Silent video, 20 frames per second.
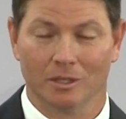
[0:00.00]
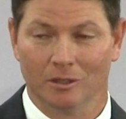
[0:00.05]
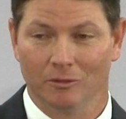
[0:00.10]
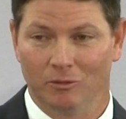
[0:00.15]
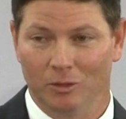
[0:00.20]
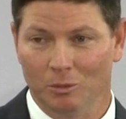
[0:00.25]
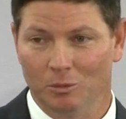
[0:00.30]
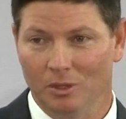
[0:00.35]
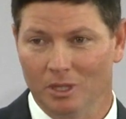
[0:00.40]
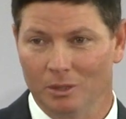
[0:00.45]
And
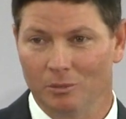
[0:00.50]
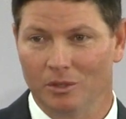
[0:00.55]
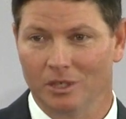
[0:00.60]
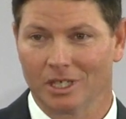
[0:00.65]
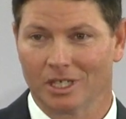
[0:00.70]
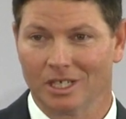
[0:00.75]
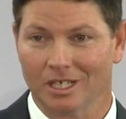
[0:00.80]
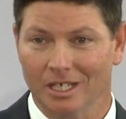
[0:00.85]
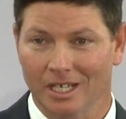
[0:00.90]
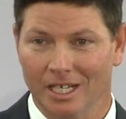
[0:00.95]
if you really want
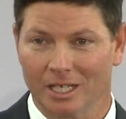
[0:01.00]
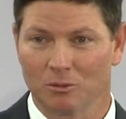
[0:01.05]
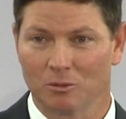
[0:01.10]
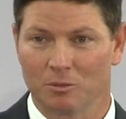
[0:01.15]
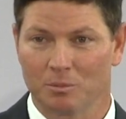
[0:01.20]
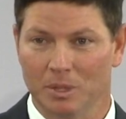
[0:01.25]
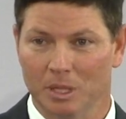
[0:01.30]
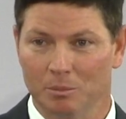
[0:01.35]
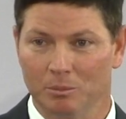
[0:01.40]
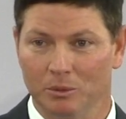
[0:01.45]
to connect
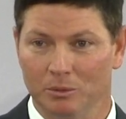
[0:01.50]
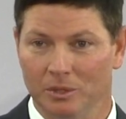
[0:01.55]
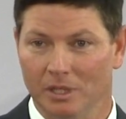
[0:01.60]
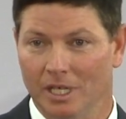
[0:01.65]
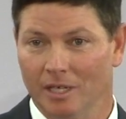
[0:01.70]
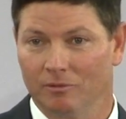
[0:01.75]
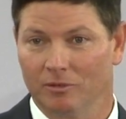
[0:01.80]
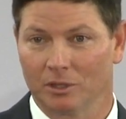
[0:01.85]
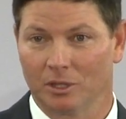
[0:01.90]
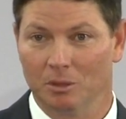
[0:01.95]
with people,
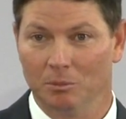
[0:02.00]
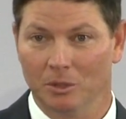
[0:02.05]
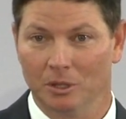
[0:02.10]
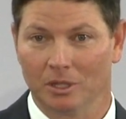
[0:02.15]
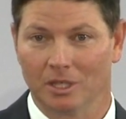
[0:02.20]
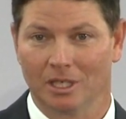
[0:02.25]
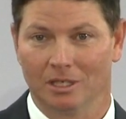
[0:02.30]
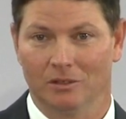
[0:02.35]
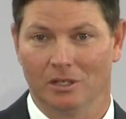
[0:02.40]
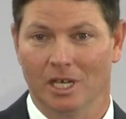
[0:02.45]
you have to
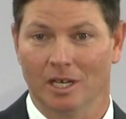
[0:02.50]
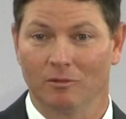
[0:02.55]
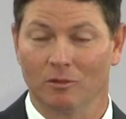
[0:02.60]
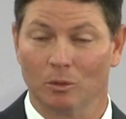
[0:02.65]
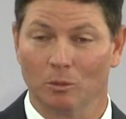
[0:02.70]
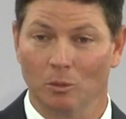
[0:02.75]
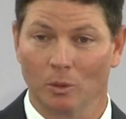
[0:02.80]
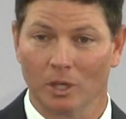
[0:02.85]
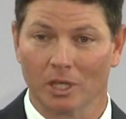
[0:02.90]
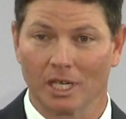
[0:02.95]
communicate and you have
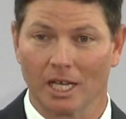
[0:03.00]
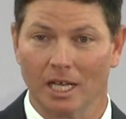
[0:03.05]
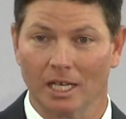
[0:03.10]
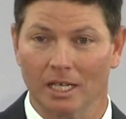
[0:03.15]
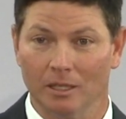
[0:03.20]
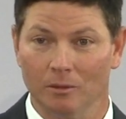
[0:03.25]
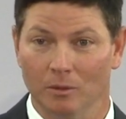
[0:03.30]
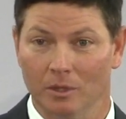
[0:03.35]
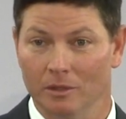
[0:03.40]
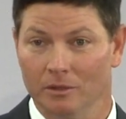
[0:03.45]
to work
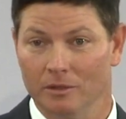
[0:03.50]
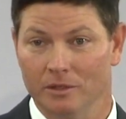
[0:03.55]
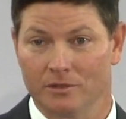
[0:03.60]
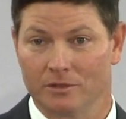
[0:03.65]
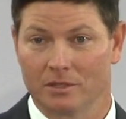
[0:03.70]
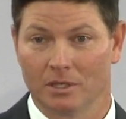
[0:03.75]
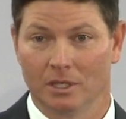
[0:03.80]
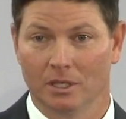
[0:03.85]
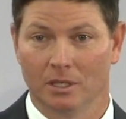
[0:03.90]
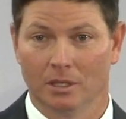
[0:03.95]
at it, whether it's